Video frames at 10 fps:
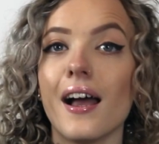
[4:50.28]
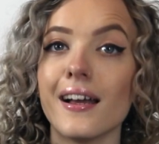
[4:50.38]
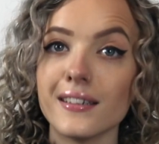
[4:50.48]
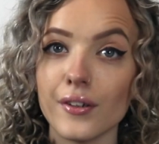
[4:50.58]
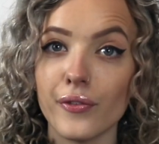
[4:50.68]

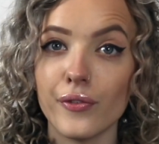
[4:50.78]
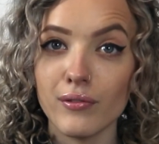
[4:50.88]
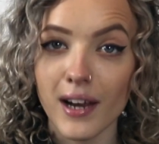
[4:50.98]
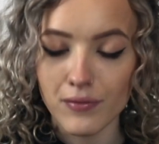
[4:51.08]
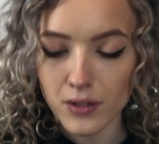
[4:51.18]
And for
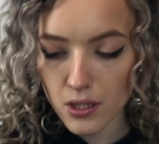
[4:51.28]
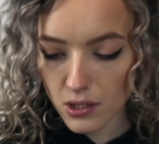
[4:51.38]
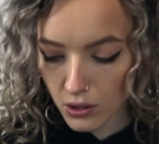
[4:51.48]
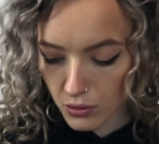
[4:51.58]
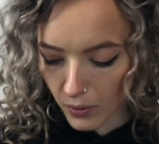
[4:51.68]
reference
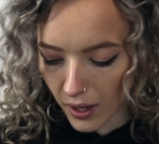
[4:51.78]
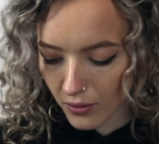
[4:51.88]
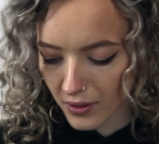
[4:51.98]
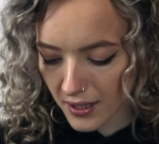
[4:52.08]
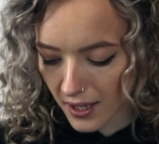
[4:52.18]
as well,
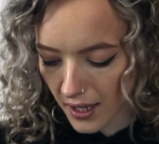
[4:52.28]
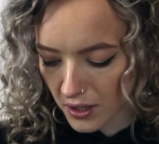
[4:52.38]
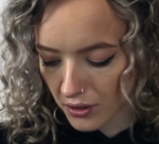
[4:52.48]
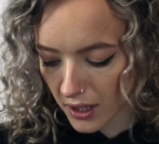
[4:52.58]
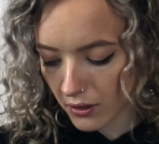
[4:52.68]
this hair
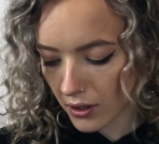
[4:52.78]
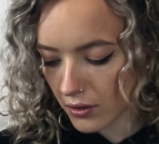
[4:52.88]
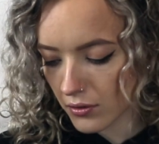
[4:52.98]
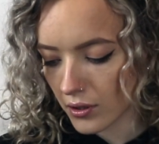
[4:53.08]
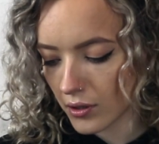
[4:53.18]
straightener
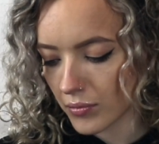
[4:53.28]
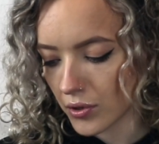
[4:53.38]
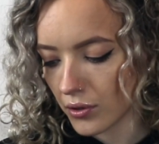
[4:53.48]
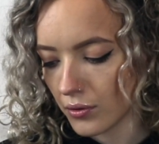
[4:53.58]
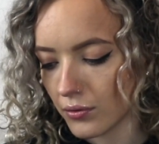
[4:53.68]
goes up
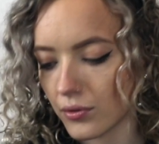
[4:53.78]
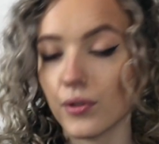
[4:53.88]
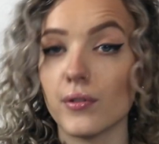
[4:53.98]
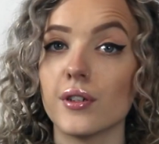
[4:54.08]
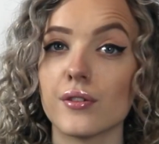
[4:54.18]
to
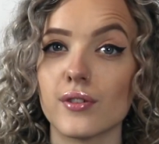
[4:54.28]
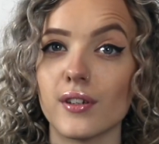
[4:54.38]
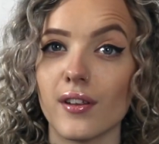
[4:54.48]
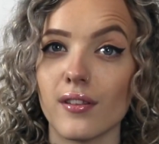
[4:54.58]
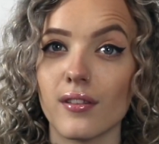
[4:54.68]

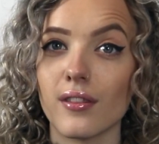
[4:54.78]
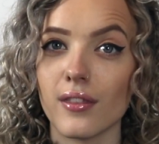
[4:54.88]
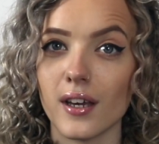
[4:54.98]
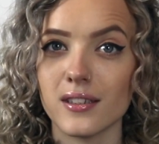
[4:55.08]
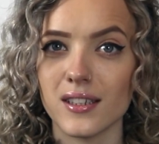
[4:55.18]

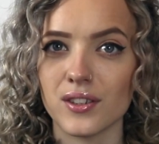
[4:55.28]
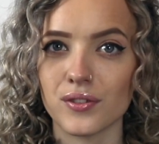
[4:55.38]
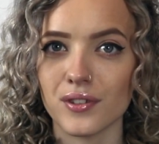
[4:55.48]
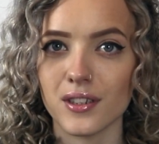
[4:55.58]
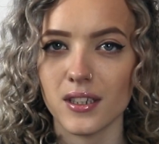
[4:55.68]
230
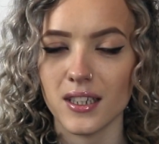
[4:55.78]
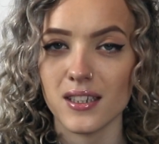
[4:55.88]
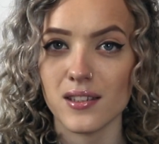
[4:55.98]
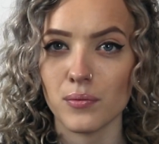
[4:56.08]
degrees,